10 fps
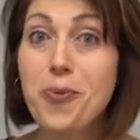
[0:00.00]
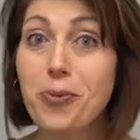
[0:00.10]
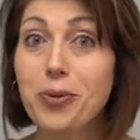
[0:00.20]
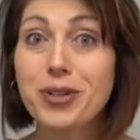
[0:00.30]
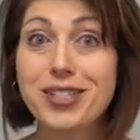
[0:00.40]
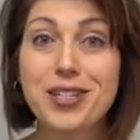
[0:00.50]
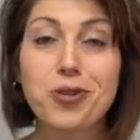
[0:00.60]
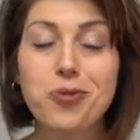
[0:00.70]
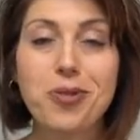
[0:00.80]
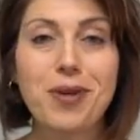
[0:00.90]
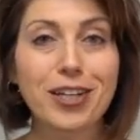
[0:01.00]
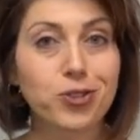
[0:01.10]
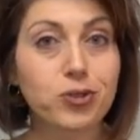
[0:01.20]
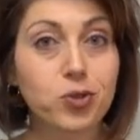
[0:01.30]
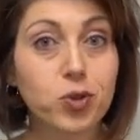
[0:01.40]
We will see you with
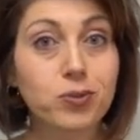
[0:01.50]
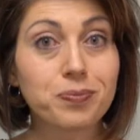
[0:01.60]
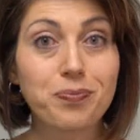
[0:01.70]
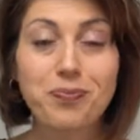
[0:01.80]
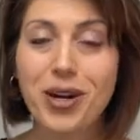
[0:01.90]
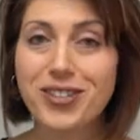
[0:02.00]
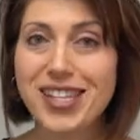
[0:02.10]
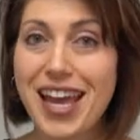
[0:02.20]
Module 2, Parts